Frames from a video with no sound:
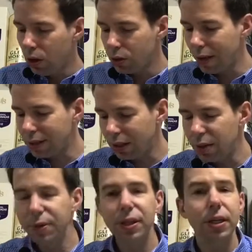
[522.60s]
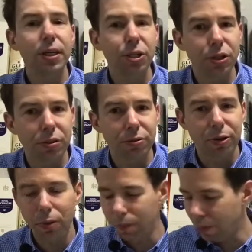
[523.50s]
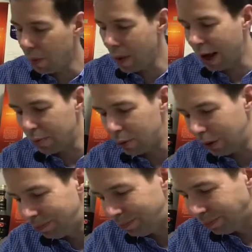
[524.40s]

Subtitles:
So that's a limited edition from Mackmyra.